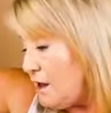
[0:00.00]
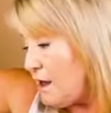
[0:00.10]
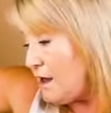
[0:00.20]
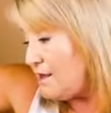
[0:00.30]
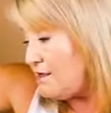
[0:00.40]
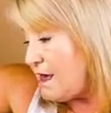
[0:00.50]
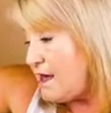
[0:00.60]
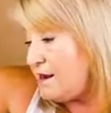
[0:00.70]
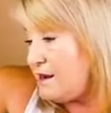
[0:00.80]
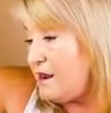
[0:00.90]
And
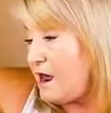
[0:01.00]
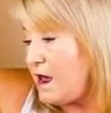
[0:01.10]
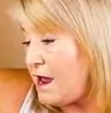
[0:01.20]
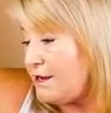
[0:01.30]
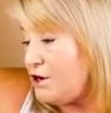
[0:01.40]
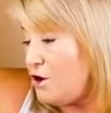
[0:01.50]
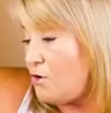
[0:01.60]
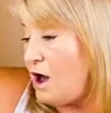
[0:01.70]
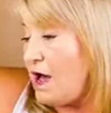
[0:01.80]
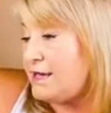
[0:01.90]
then I
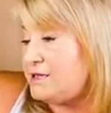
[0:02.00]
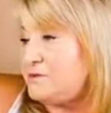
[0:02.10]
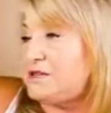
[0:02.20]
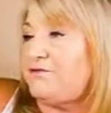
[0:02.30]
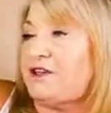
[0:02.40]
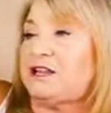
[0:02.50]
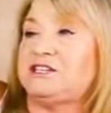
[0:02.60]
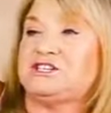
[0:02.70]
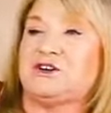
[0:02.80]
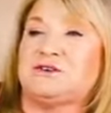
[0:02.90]
know I specifically
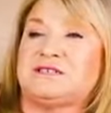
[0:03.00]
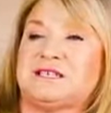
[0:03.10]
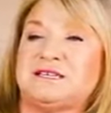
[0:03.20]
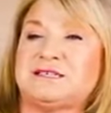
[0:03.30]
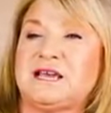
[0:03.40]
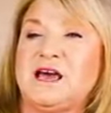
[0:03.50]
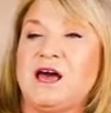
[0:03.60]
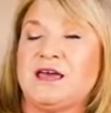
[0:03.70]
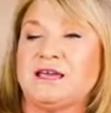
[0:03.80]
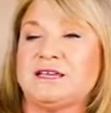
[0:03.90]
chose this.
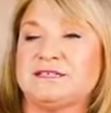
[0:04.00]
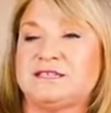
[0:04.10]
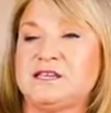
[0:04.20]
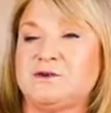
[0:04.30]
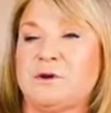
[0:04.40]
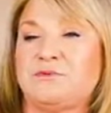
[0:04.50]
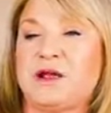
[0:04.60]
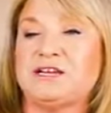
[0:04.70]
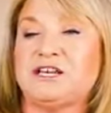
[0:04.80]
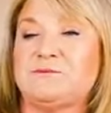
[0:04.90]
It is the
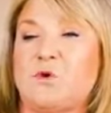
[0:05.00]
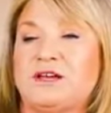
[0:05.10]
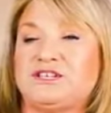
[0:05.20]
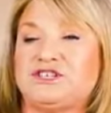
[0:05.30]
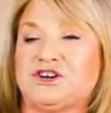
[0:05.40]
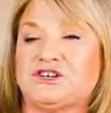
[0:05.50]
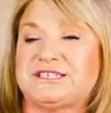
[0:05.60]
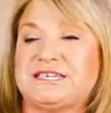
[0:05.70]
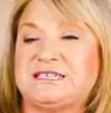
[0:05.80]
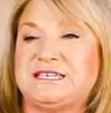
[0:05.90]
Replenishing Moisture
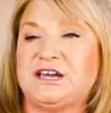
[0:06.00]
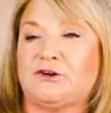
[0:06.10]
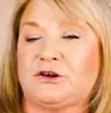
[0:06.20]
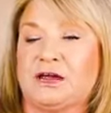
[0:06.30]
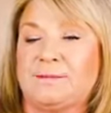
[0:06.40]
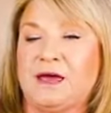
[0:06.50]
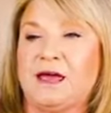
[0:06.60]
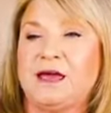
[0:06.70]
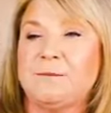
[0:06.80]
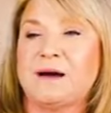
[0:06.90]
CC Cream
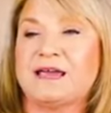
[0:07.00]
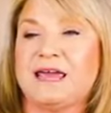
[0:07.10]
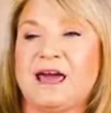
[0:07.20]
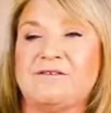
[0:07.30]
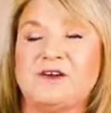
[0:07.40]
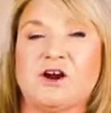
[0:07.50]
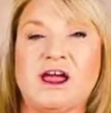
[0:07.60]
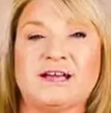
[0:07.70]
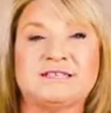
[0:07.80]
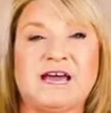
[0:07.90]
by Caviar
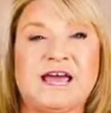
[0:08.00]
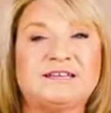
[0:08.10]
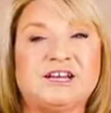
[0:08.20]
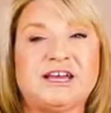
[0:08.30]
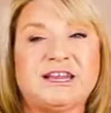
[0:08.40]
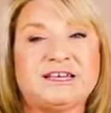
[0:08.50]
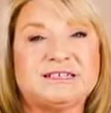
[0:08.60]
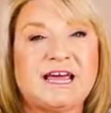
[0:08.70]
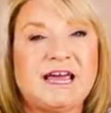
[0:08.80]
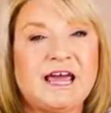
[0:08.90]
Anti-Aging. It
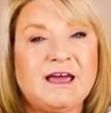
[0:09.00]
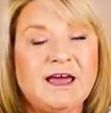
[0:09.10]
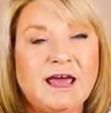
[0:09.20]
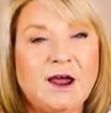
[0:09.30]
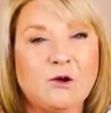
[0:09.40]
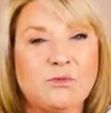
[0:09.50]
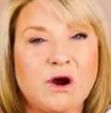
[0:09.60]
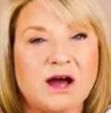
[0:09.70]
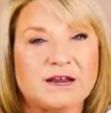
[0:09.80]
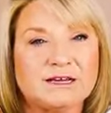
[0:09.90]
is a hair
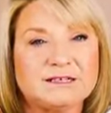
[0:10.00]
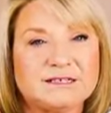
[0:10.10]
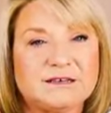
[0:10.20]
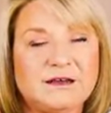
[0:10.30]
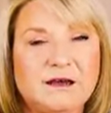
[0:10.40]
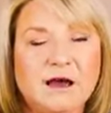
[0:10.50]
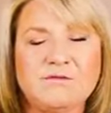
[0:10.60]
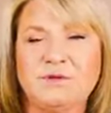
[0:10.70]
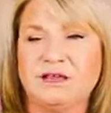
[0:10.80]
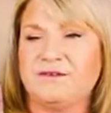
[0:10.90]
product. I
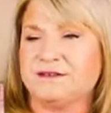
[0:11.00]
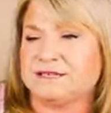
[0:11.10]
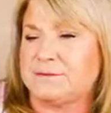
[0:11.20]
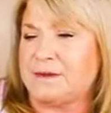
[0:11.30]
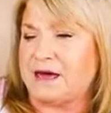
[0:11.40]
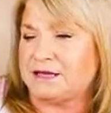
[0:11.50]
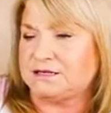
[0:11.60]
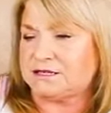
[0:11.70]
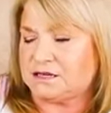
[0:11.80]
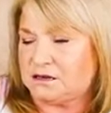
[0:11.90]
believe, is it a
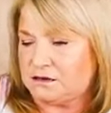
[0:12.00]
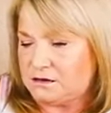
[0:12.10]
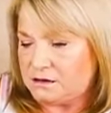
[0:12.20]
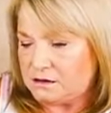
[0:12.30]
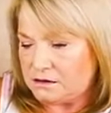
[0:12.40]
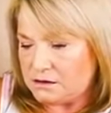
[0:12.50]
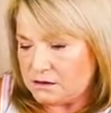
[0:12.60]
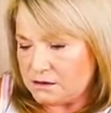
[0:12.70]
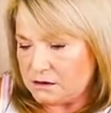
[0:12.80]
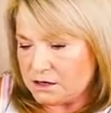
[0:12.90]
mask?
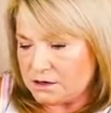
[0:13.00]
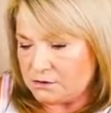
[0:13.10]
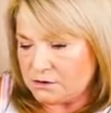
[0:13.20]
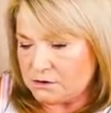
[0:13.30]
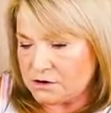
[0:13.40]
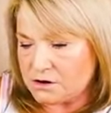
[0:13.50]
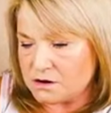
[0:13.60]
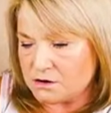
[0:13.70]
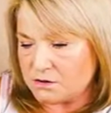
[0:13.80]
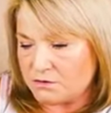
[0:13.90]
I don't
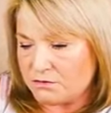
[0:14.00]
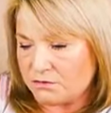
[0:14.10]
know.